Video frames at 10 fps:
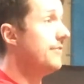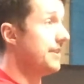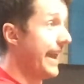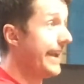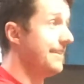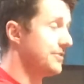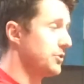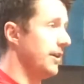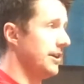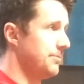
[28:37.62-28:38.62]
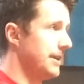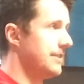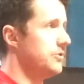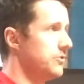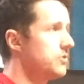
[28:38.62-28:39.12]
even negative squares because
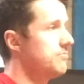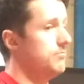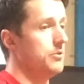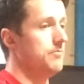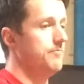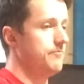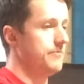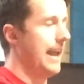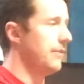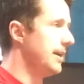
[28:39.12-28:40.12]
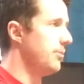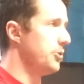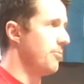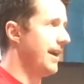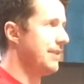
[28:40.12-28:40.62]
you're now double your
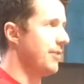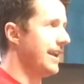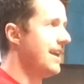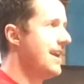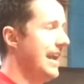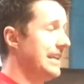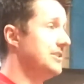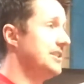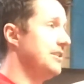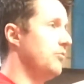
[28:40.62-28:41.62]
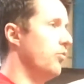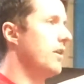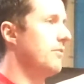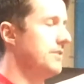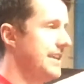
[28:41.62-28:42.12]
body weight, and see what it would